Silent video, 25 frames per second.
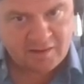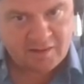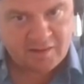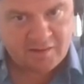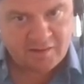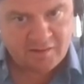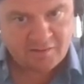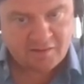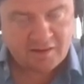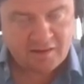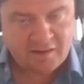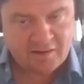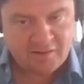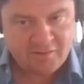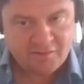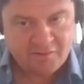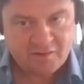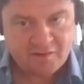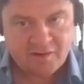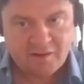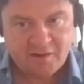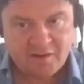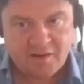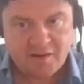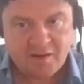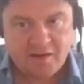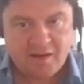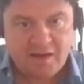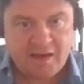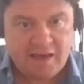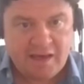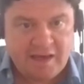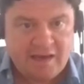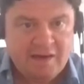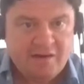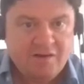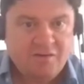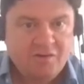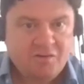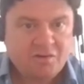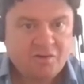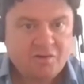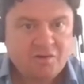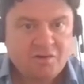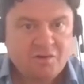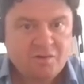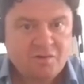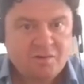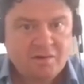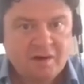this case,
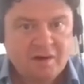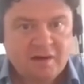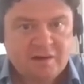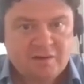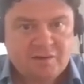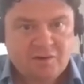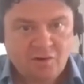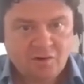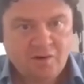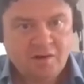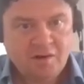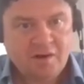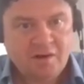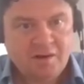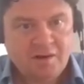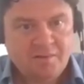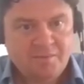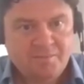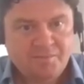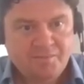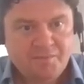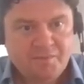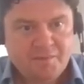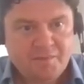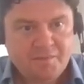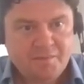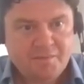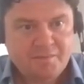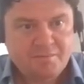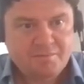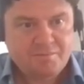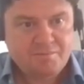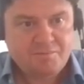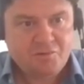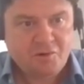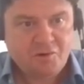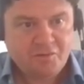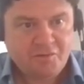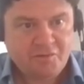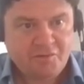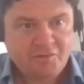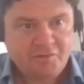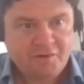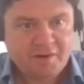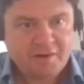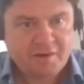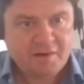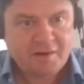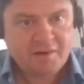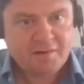into a dollar profit
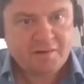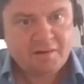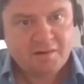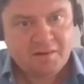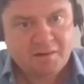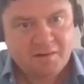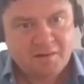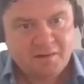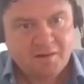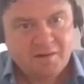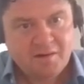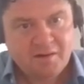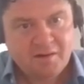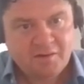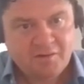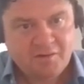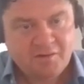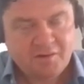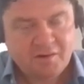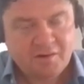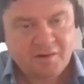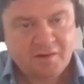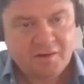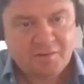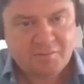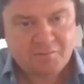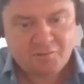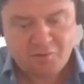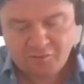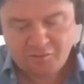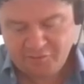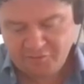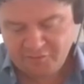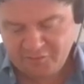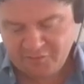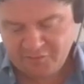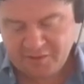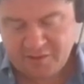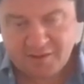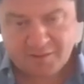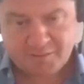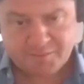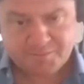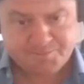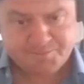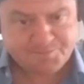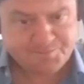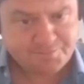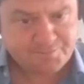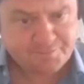figure, a sterling profit figure.
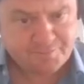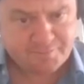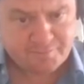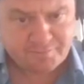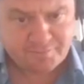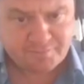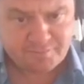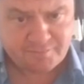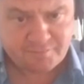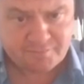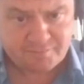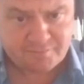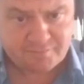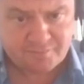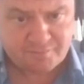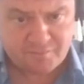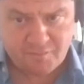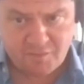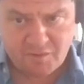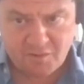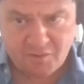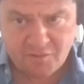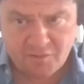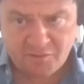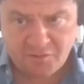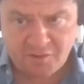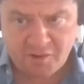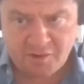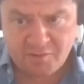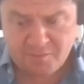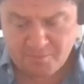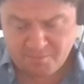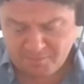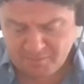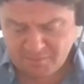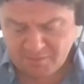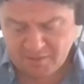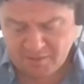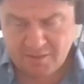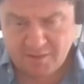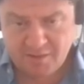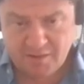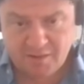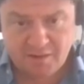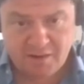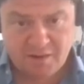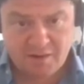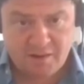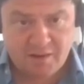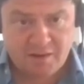So
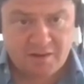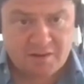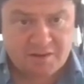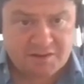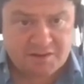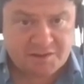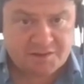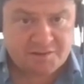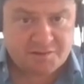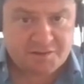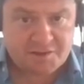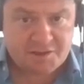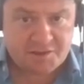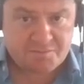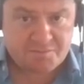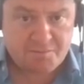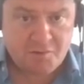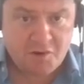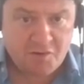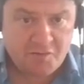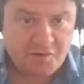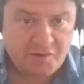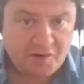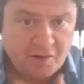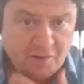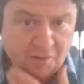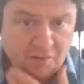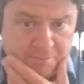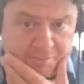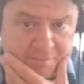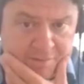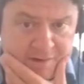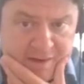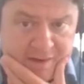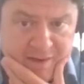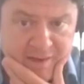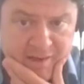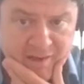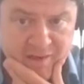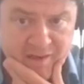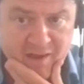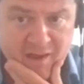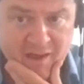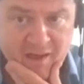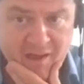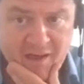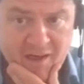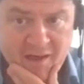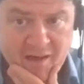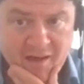just moving on there,
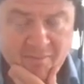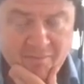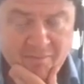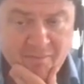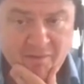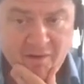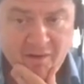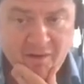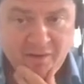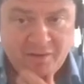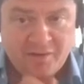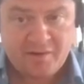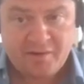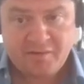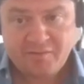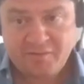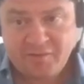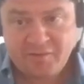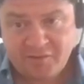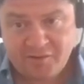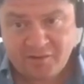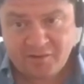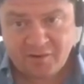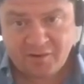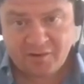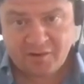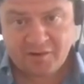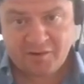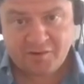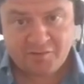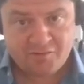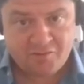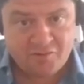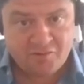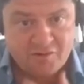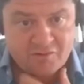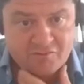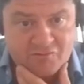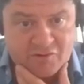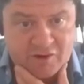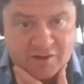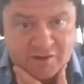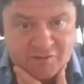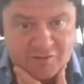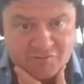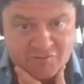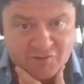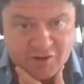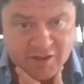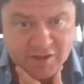I think this slide is
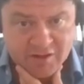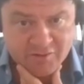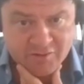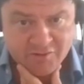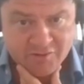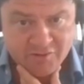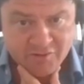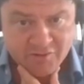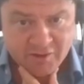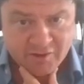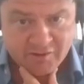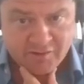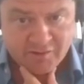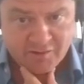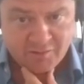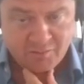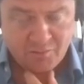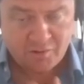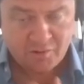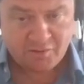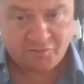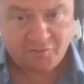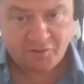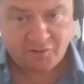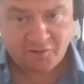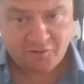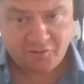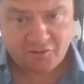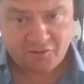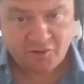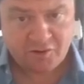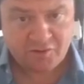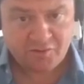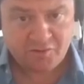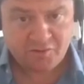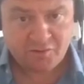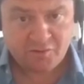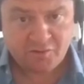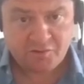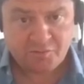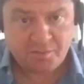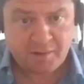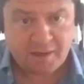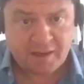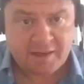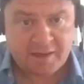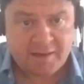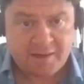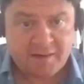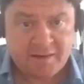really reiterating what I've just tried to
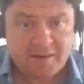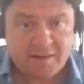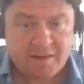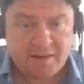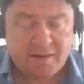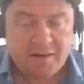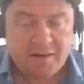explain